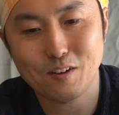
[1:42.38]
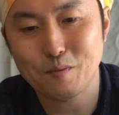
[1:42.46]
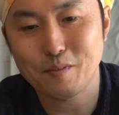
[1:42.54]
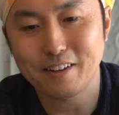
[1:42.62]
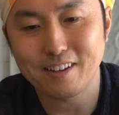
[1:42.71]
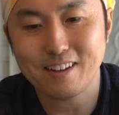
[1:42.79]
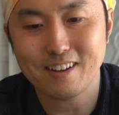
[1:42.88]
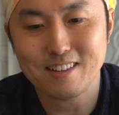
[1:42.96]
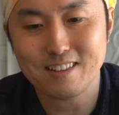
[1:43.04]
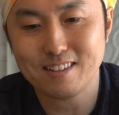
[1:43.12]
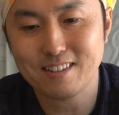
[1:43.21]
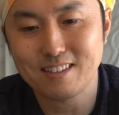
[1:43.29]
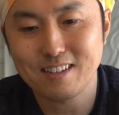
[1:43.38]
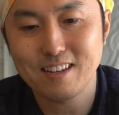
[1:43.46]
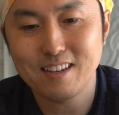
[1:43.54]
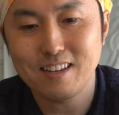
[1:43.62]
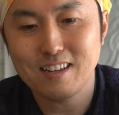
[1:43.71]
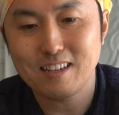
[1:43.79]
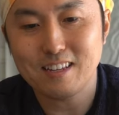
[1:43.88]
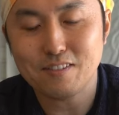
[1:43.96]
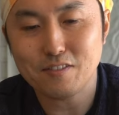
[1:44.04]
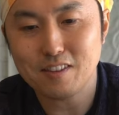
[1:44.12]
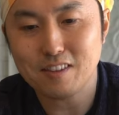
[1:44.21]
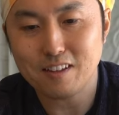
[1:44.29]
Oh my gosh, this,
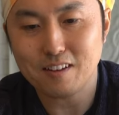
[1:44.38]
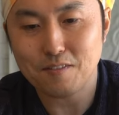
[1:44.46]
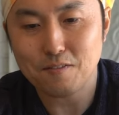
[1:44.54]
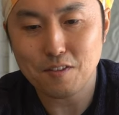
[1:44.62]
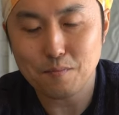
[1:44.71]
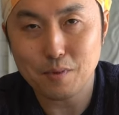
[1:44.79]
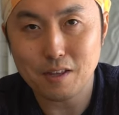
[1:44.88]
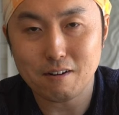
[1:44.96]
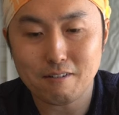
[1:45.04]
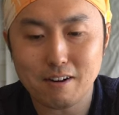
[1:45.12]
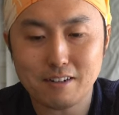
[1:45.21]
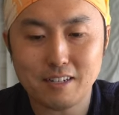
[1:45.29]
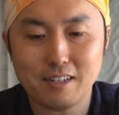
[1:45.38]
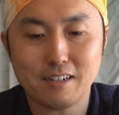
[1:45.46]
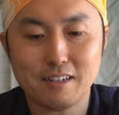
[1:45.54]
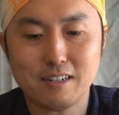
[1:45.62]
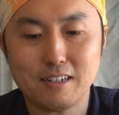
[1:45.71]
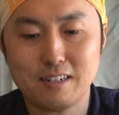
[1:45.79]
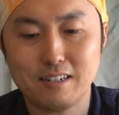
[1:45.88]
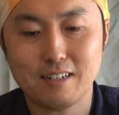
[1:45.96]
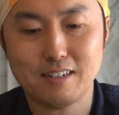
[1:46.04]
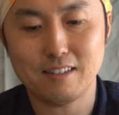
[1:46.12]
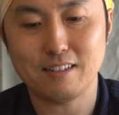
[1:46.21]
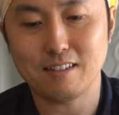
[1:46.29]
even the, the meat around here,
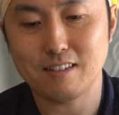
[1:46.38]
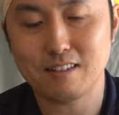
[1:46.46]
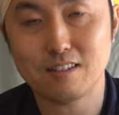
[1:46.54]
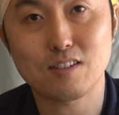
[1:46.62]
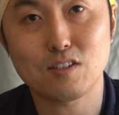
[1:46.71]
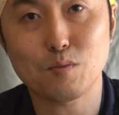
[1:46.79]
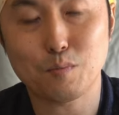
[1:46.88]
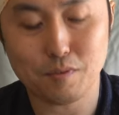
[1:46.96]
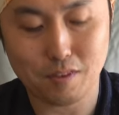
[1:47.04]
it's super